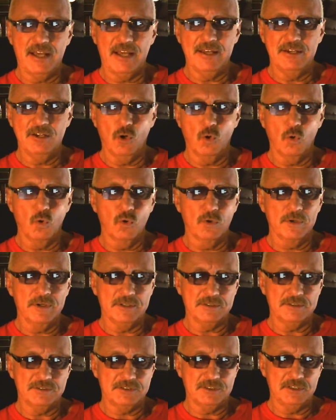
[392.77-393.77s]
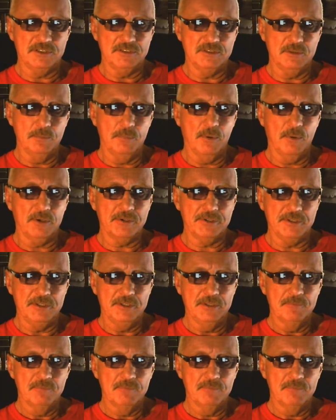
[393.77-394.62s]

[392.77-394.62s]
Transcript: and organs in the body.